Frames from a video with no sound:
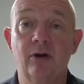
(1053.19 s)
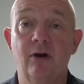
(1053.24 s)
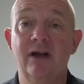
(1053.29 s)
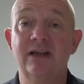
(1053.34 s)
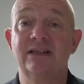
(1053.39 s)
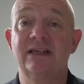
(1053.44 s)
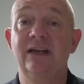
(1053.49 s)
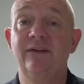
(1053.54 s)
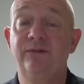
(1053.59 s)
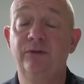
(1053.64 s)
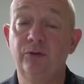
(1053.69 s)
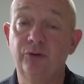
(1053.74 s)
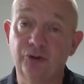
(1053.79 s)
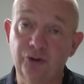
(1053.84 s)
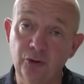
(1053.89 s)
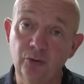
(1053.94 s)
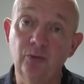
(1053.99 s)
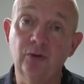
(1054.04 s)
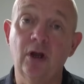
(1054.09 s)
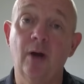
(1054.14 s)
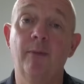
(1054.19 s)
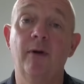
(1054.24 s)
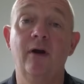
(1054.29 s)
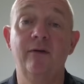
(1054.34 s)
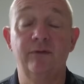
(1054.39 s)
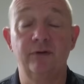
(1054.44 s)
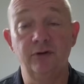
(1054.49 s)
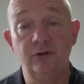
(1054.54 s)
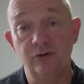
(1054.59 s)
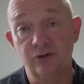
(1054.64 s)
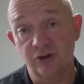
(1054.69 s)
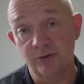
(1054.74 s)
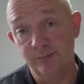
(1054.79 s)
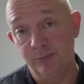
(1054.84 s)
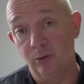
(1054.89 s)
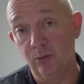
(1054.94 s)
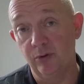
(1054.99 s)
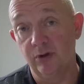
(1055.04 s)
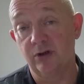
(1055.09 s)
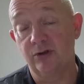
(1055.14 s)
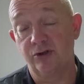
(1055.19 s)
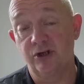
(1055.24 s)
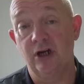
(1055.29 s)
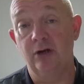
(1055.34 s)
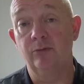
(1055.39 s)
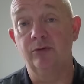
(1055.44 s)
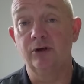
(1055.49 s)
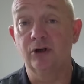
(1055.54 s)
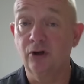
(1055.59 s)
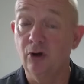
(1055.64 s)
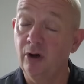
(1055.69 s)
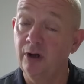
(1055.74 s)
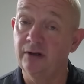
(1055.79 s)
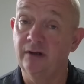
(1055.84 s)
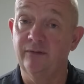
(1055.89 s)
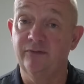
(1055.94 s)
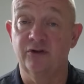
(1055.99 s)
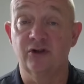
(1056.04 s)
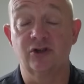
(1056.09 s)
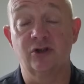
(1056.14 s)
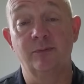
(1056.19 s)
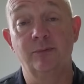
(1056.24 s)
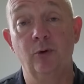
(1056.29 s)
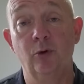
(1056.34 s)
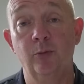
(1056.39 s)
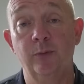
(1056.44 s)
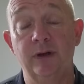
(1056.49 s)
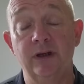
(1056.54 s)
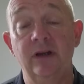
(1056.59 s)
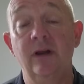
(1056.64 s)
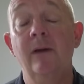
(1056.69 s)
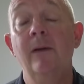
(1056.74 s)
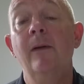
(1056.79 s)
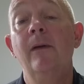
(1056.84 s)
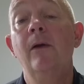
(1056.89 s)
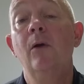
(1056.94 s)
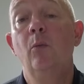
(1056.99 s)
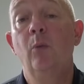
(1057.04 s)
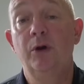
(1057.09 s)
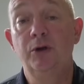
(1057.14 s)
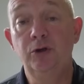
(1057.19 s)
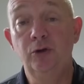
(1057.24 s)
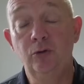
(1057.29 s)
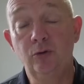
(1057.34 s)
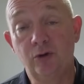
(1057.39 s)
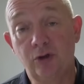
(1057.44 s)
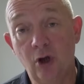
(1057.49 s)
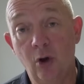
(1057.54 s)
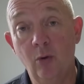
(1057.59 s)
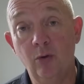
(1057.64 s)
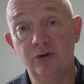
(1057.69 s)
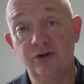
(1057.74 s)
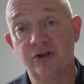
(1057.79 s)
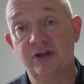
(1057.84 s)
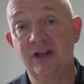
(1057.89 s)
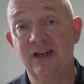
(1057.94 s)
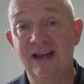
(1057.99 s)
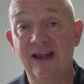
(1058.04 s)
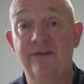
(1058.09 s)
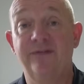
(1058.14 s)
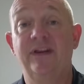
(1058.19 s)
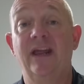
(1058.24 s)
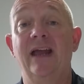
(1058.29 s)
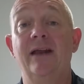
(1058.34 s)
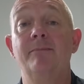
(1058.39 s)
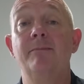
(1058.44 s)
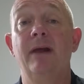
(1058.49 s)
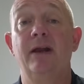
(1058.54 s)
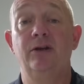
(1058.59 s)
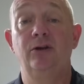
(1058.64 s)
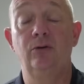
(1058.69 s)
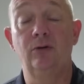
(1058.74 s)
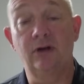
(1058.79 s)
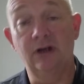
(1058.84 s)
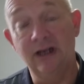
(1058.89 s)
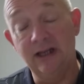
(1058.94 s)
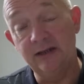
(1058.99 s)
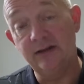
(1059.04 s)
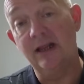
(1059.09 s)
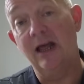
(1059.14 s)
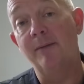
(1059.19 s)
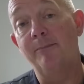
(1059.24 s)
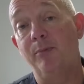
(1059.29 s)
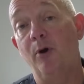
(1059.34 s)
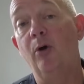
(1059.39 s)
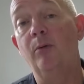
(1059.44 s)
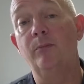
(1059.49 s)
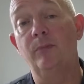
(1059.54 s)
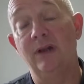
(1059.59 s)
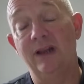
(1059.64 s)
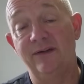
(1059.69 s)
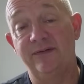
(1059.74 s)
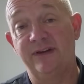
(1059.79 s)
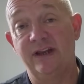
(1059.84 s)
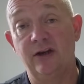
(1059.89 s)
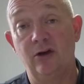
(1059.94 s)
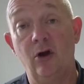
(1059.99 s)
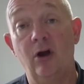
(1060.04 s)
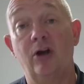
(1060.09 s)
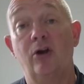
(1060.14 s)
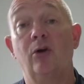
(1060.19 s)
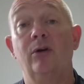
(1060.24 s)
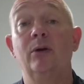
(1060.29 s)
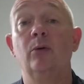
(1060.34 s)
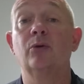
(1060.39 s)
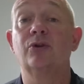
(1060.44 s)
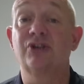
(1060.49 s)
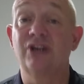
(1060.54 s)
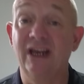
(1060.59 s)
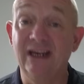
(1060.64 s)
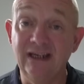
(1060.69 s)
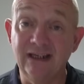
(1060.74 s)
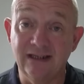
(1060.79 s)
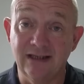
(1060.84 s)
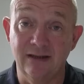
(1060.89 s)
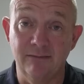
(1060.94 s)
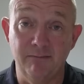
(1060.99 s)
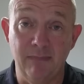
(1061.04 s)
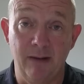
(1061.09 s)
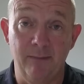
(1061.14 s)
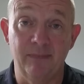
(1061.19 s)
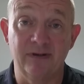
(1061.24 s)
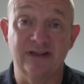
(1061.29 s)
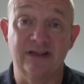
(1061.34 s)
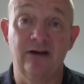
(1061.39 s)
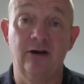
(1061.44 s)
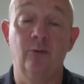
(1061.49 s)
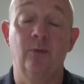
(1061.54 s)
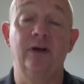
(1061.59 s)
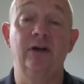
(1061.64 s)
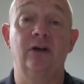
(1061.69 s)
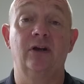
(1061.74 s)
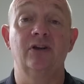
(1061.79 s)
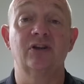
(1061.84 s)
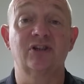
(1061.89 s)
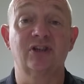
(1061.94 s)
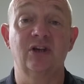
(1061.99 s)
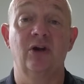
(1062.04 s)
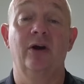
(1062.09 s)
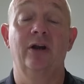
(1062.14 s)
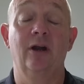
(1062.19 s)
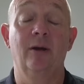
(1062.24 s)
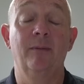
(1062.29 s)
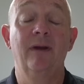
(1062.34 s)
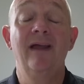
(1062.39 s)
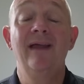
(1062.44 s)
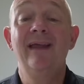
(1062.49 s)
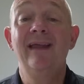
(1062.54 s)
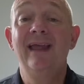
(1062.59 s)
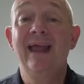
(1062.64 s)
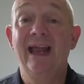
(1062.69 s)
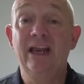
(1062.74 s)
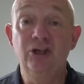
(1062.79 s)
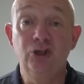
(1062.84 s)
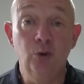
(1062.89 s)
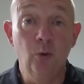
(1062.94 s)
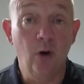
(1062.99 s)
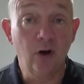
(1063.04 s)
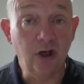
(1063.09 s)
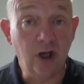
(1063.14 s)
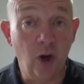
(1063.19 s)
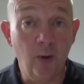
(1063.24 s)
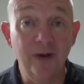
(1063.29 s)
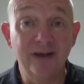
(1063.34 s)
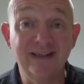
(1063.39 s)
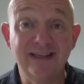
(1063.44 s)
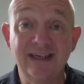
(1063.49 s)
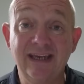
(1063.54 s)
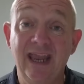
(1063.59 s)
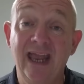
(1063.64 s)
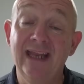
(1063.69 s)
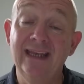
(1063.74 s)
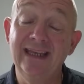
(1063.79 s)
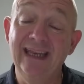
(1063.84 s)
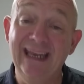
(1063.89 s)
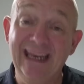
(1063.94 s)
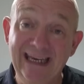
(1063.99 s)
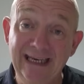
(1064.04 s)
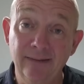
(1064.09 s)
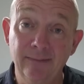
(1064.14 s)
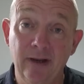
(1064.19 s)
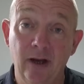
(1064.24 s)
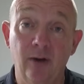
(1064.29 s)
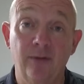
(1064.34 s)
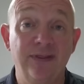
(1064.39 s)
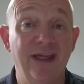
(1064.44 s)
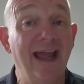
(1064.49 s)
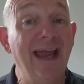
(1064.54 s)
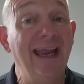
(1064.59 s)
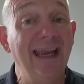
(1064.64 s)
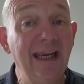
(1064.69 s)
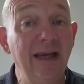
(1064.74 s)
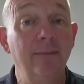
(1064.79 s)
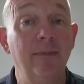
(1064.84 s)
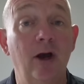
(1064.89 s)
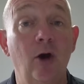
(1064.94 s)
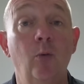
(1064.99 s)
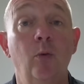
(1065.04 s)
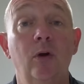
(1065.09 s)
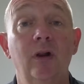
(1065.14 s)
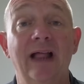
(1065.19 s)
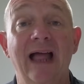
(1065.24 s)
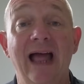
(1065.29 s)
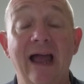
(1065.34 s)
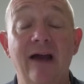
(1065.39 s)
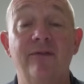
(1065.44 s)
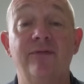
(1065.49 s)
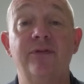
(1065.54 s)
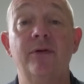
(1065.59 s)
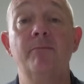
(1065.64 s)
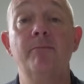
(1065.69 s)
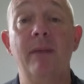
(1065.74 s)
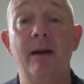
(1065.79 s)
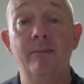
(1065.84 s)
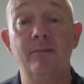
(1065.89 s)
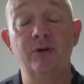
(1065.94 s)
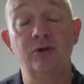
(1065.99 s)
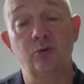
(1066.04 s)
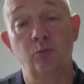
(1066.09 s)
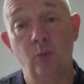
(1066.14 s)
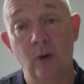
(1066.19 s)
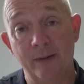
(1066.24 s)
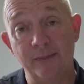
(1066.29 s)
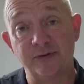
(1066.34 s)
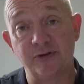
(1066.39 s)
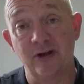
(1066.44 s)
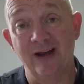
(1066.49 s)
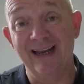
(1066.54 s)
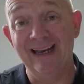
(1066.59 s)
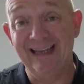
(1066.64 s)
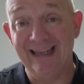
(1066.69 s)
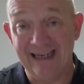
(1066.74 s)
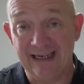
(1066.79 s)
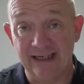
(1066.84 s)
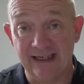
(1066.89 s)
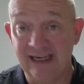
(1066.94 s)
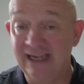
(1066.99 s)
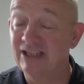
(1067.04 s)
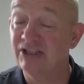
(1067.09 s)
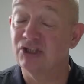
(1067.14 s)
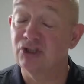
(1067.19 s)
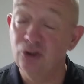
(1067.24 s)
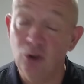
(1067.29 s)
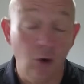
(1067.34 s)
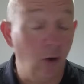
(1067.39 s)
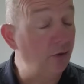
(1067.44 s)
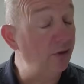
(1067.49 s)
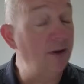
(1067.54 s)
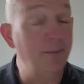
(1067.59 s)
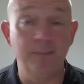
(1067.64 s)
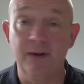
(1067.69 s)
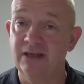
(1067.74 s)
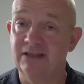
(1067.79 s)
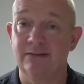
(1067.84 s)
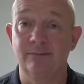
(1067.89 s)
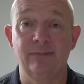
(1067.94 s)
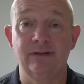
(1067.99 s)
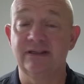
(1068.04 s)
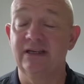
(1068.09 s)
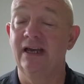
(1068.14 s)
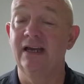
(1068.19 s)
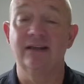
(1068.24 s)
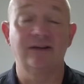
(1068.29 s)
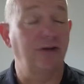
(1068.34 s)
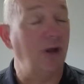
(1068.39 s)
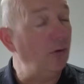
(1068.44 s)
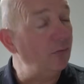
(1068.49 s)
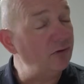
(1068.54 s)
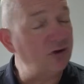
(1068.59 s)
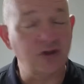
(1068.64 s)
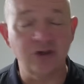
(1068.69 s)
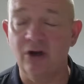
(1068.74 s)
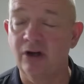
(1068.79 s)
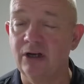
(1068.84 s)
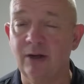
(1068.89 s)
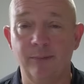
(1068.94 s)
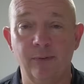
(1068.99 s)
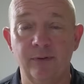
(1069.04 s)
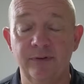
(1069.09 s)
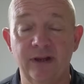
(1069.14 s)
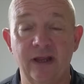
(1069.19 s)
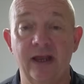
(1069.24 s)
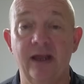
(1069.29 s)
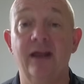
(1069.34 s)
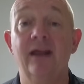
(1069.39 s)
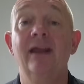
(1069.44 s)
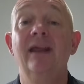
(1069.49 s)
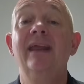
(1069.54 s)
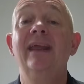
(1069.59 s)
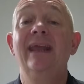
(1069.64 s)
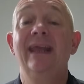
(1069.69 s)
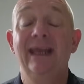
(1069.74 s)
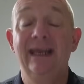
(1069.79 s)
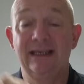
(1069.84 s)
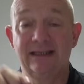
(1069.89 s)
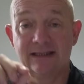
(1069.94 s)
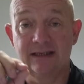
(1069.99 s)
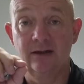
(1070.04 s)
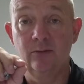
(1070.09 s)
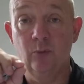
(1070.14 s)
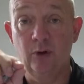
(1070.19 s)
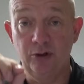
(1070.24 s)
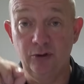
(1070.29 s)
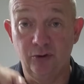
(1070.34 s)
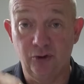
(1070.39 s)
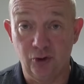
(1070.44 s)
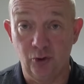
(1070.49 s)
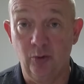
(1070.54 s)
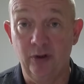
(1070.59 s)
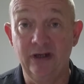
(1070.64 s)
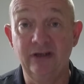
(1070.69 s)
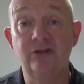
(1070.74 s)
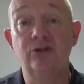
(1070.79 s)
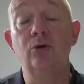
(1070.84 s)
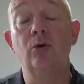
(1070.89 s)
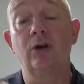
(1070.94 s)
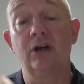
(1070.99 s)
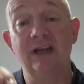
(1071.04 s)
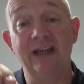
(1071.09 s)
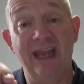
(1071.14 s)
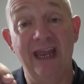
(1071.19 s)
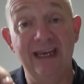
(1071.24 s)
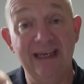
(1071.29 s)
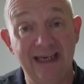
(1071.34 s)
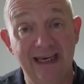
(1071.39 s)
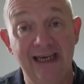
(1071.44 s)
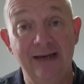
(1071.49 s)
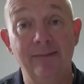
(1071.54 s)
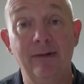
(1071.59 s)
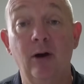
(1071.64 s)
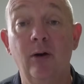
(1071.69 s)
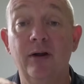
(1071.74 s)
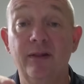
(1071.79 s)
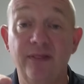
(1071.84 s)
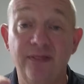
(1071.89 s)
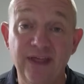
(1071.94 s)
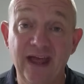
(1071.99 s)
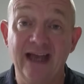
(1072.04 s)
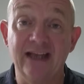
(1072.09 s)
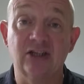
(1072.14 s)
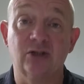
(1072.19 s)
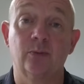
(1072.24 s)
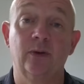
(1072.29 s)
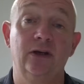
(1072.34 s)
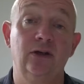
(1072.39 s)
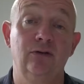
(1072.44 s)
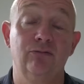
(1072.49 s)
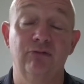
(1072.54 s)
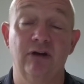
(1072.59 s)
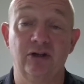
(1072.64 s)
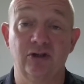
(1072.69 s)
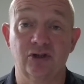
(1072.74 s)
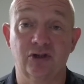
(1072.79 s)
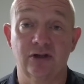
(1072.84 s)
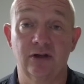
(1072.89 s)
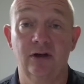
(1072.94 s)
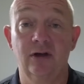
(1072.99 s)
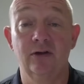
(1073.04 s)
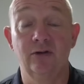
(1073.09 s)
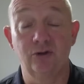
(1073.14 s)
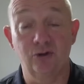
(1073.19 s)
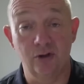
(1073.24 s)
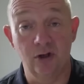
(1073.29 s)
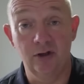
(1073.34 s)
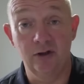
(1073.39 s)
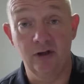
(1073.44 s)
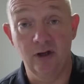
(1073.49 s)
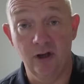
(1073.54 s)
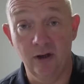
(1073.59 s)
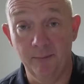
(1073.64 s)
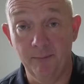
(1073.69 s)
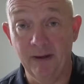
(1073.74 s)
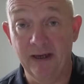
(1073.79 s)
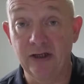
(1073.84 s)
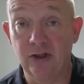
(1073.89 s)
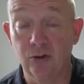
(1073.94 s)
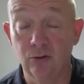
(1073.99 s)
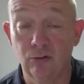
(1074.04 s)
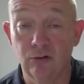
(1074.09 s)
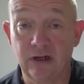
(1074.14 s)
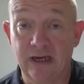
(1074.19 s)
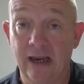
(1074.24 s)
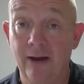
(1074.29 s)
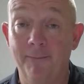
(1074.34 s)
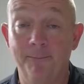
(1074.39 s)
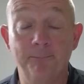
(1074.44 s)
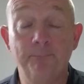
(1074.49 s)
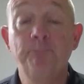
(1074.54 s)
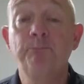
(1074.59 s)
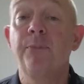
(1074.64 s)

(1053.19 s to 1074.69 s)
guys, if you do come over and you support the channel and you're kind enough to support me, when you go onto the left-hand menu, click that bottom left-hand icon. It will take you to the members area where you can sign up. And you are going to get an email. That email will have the members' website link. It's not the Buzzing Pattaya. Don't sign up on there. It's when you join, you're going to get an email, and that's where you register and make your account.